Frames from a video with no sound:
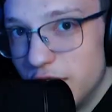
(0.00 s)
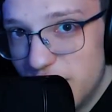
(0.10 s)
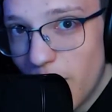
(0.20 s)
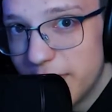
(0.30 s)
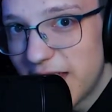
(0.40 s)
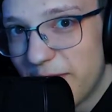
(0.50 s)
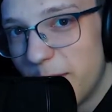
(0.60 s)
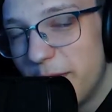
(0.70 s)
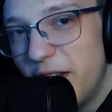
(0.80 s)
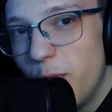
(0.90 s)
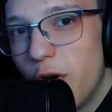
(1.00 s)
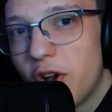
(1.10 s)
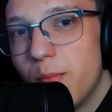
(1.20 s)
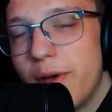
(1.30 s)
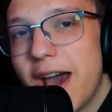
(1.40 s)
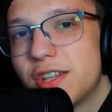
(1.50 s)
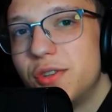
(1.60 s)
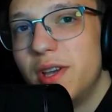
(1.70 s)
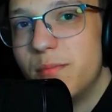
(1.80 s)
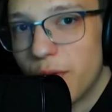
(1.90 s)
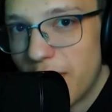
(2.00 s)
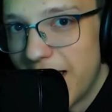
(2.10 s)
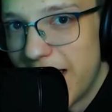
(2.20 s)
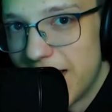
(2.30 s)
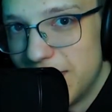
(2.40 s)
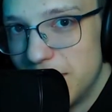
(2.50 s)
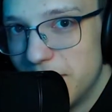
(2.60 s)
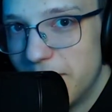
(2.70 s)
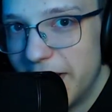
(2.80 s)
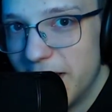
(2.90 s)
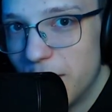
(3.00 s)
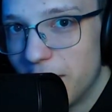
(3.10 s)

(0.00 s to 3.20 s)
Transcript: Yo, what's up everybody? Welcome back to a brand new video,